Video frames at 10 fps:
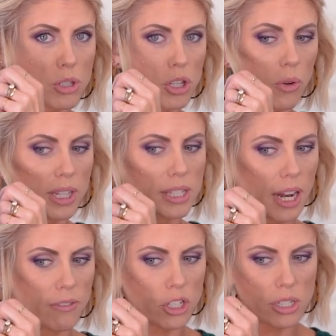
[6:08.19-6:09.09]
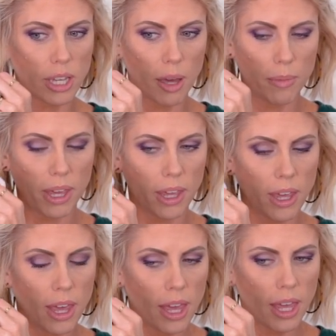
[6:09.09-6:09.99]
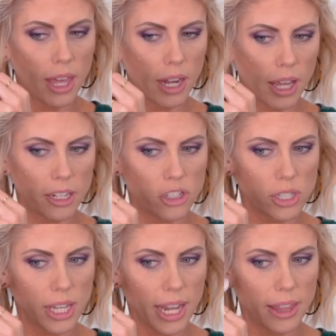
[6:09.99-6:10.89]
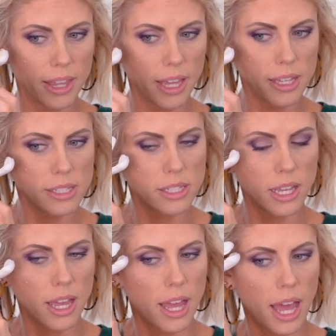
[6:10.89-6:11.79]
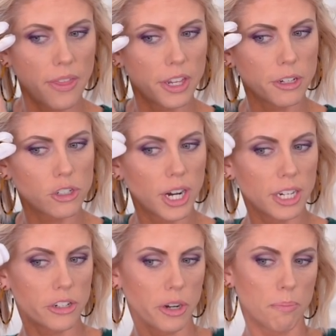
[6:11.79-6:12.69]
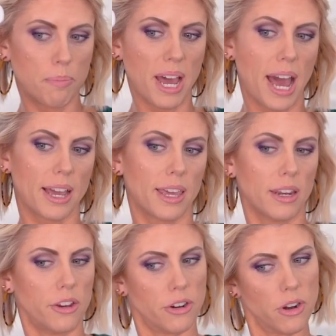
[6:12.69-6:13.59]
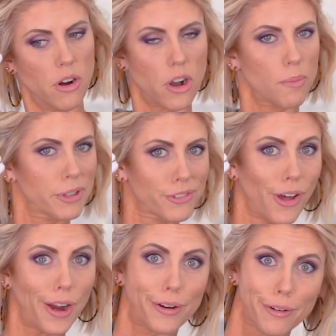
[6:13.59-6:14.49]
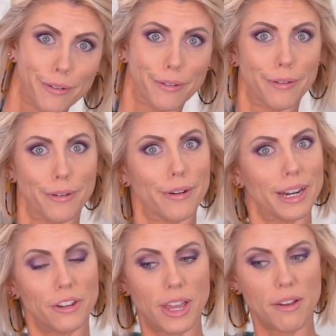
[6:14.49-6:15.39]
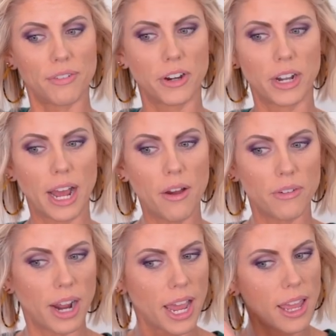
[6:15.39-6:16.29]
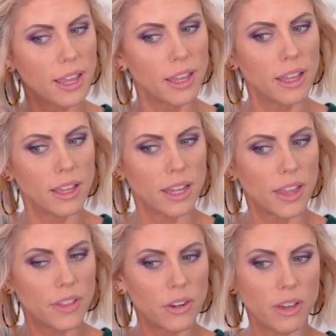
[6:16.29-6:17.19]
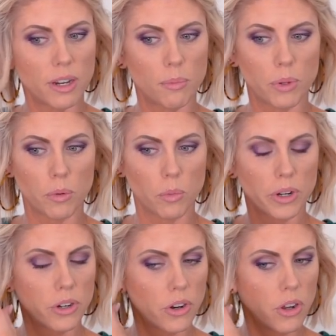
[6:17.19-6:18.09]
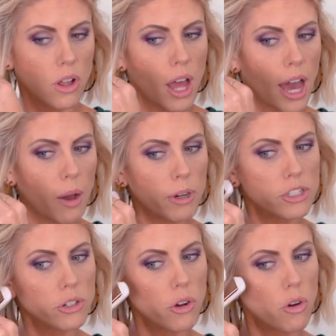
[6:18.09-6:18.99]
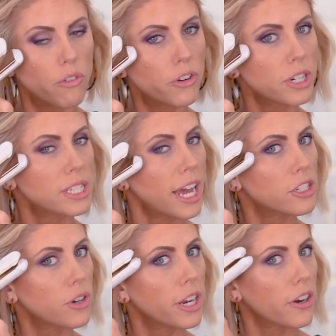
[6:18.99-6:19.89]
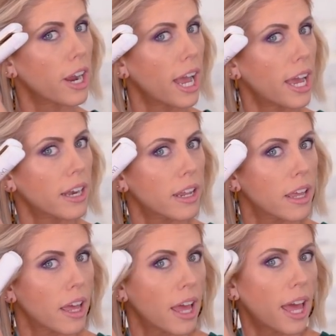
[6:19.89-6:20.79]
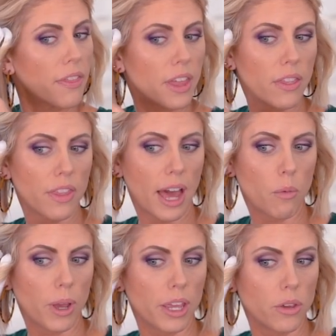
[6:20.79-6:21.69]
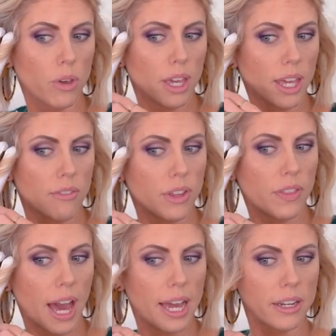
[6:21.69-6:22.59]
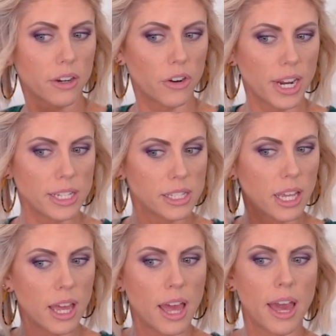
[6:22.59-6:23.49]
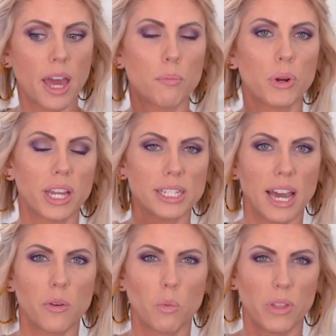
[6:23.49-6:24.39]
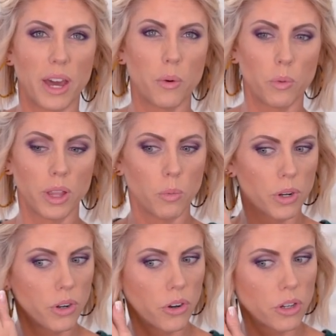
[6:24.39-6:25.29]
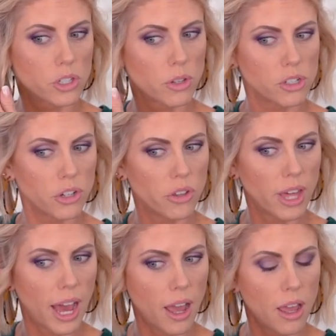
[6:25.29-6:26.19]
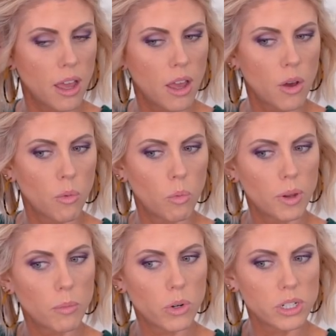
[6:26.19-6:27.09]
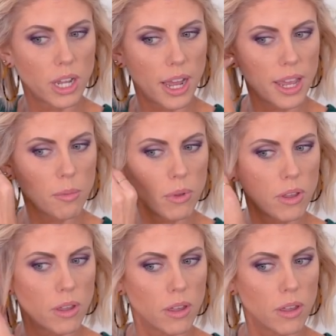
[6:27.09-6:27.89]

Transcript: So instead of just coming in it just like this, and then you're trying to turn it back and your arm is like and you can't figure it out, right? And then you end up with a weird curl. I want you to over exaggerate your hand and then that way you can give it that crease and bring it down without a really weird curl. So I'll show you that one more time.